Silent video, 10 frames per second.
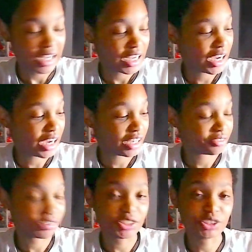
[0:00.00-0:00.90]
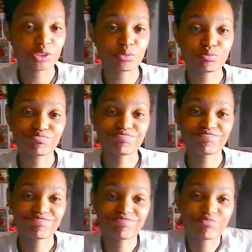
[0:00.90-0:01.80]
I figured
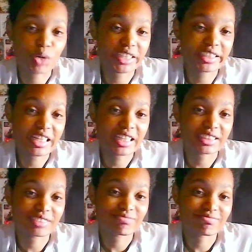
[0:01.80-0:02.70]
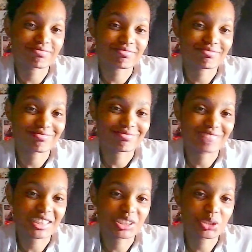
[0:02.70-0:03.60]
why not?
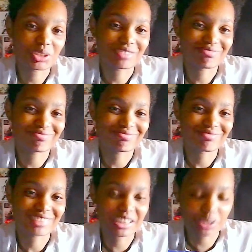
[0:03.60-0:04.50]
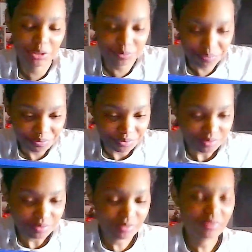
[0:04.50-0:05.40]
Let's do it. So
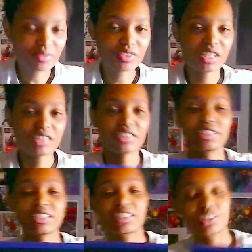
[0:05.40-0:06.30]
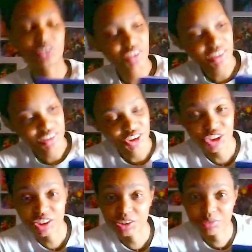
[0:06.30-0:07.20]
this literally
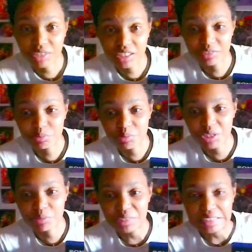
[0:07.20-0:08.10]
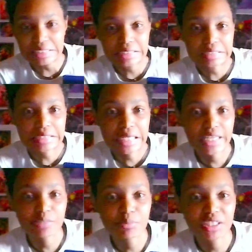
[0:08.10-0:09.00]
just arrived maybe
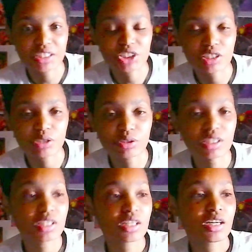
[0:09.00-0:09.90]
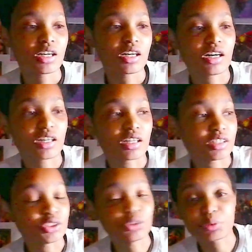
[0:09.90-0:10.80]
10 minutes ago.
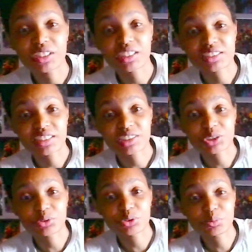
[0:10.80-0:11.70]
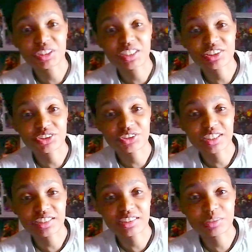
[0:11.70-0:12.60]
UPS had screwed me
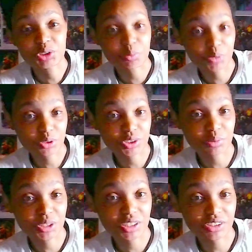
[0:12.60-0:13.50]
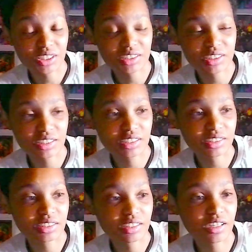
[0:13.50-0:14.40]
yesterday. It was supposed to be here yesterday,
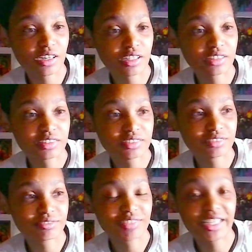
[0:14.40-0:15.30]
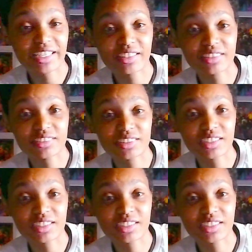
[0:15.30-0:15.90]
and